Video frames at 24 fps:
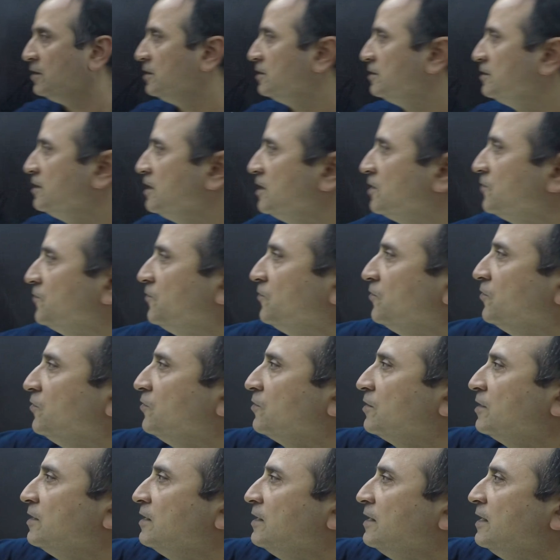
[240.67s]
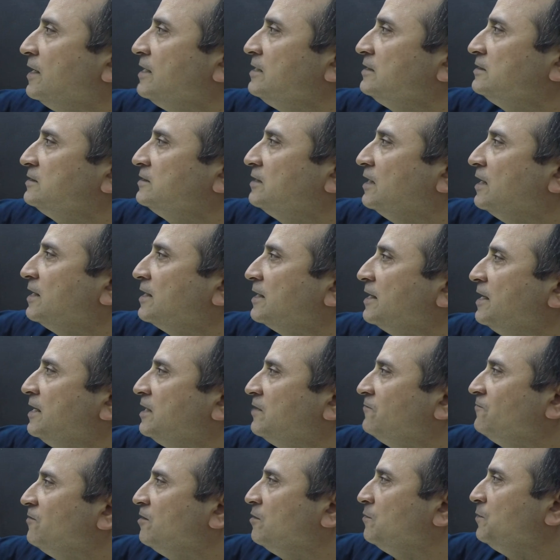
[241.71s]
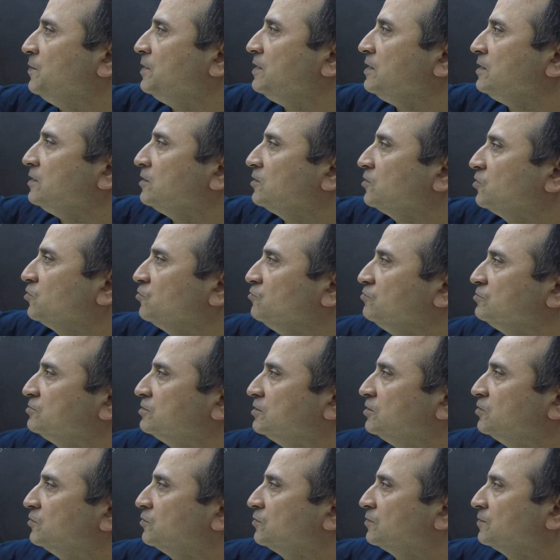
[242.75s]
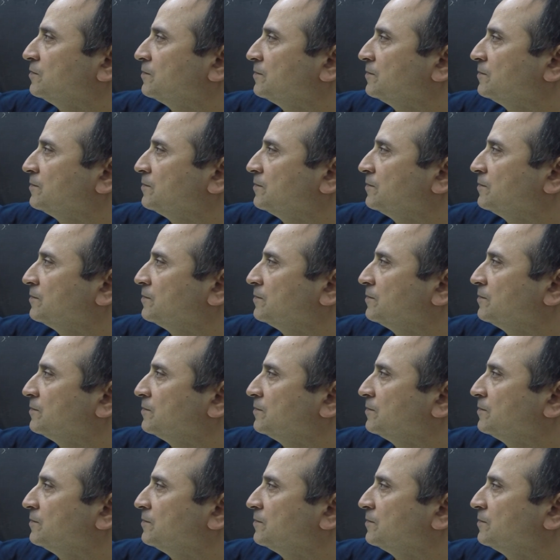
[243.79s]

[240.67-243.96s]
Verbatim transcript: therefore inside it will be Q0.